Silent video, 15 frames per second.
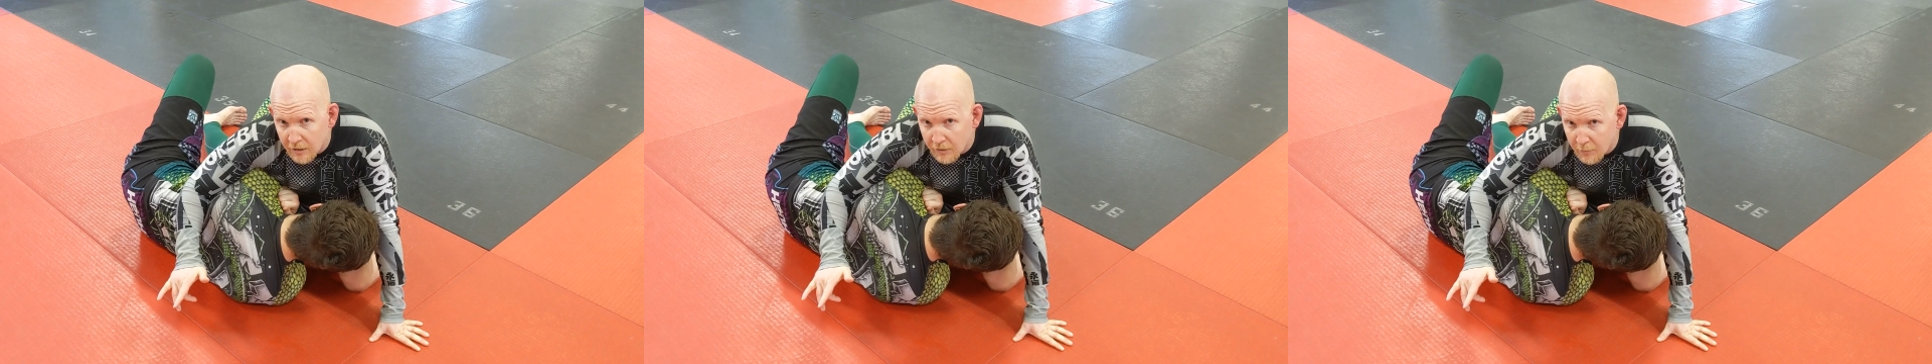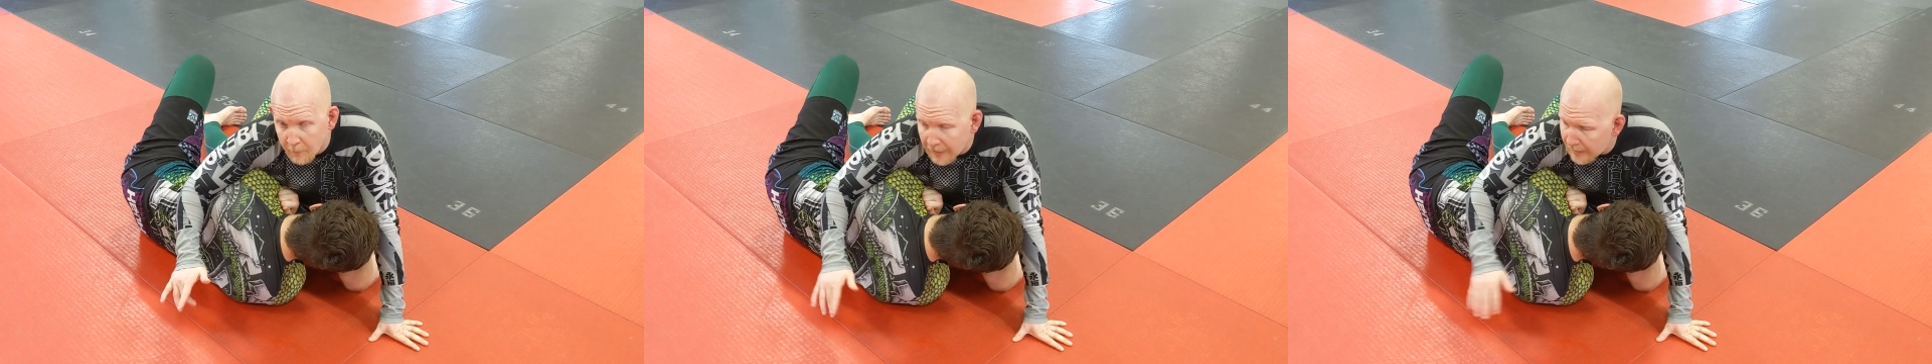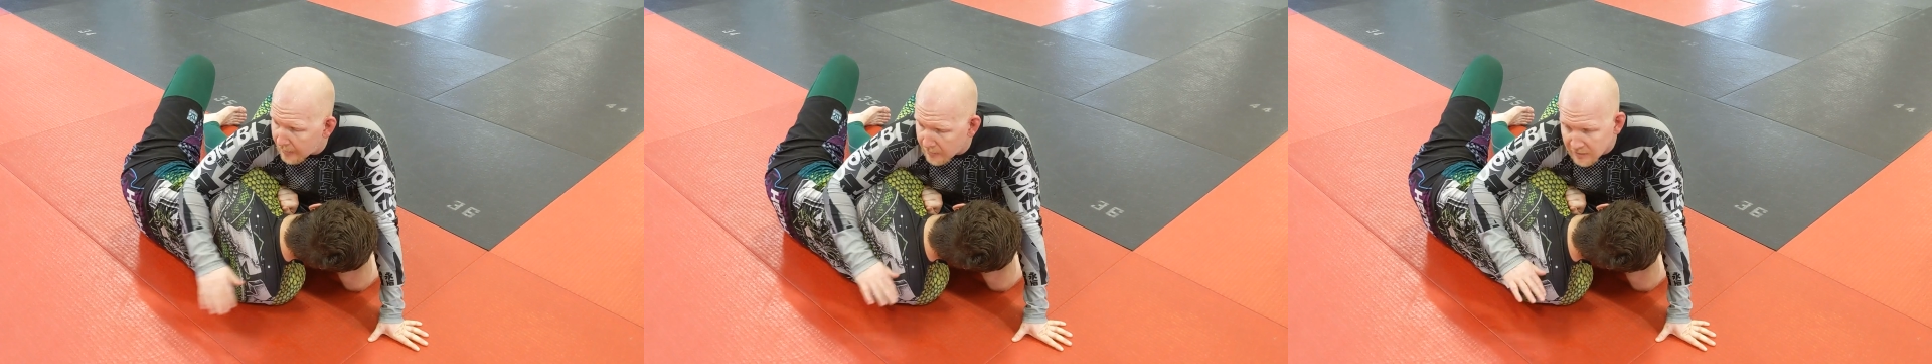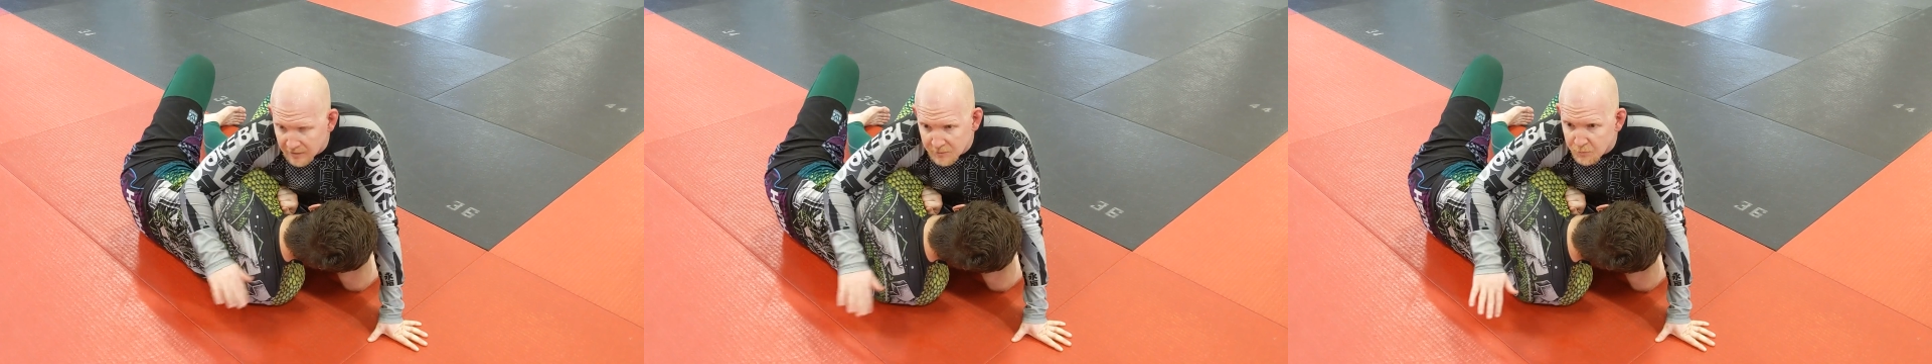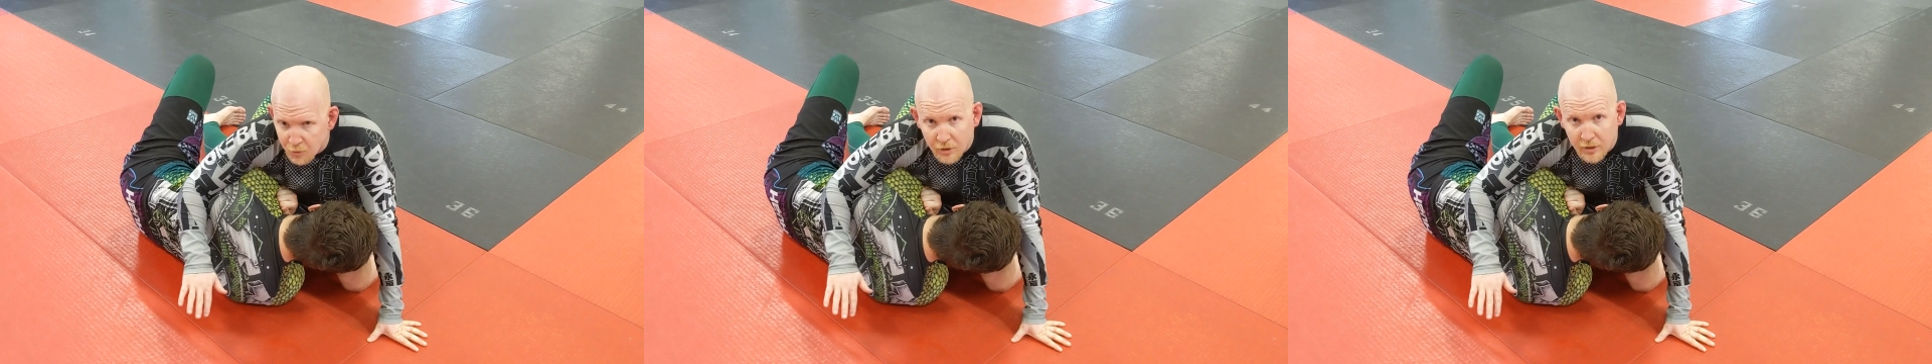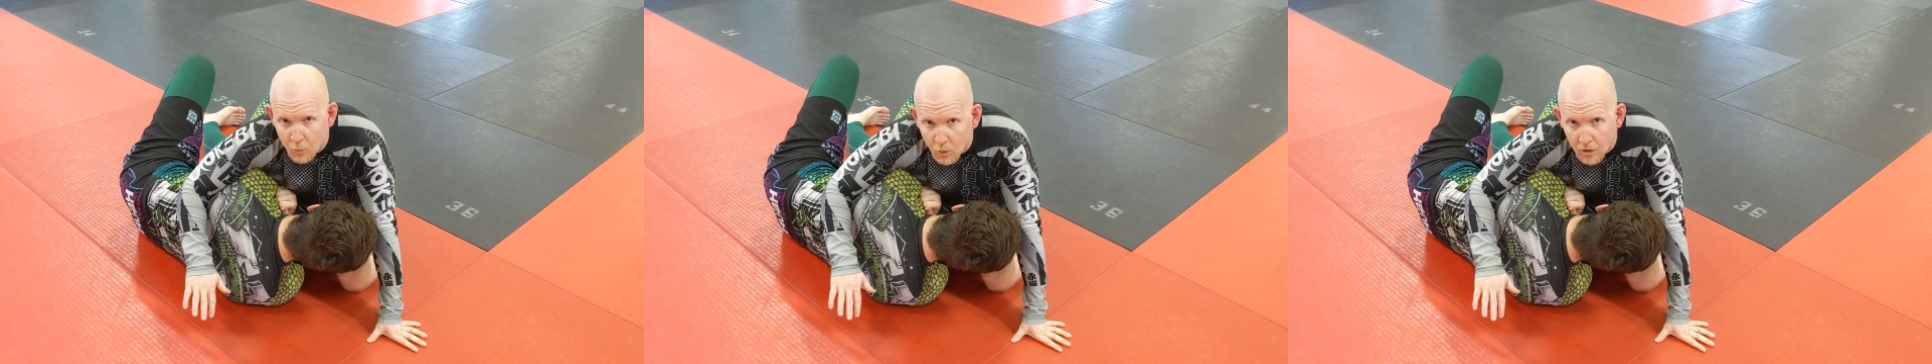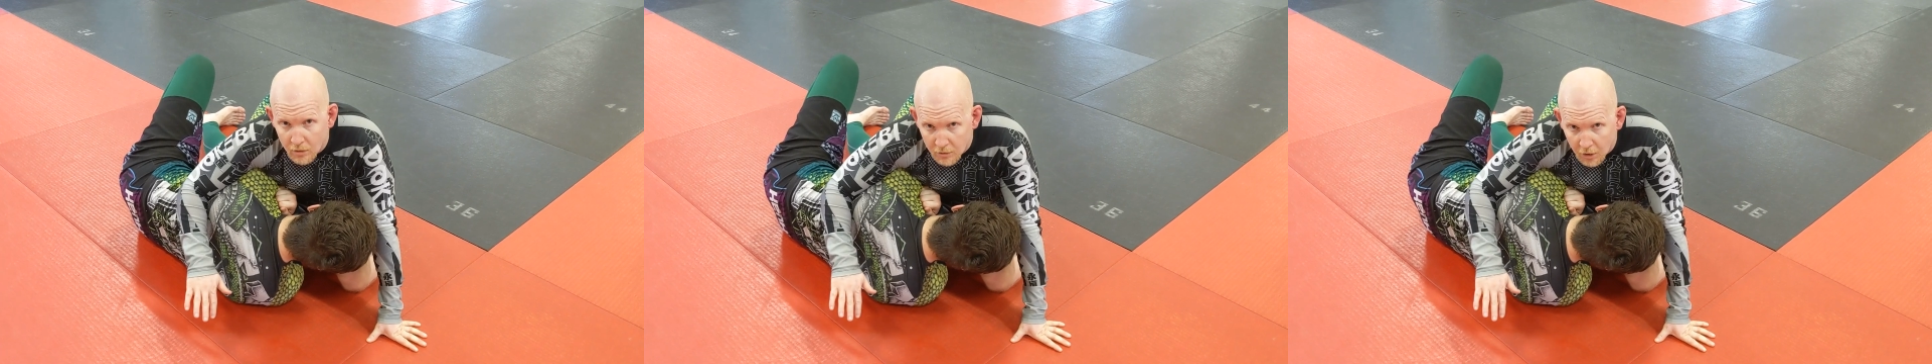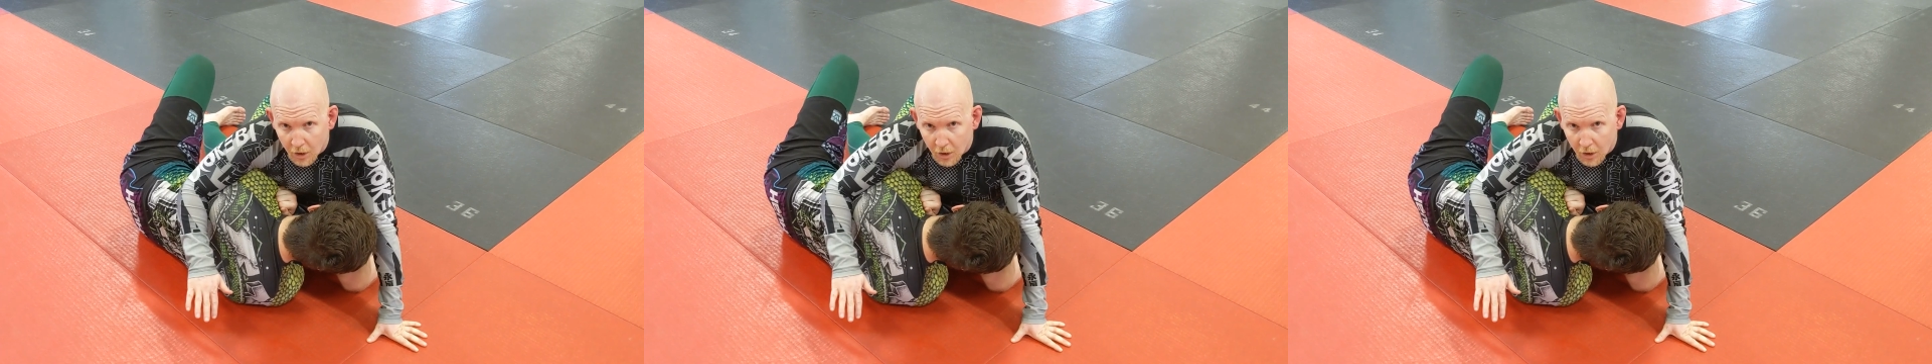on the mat is pretty well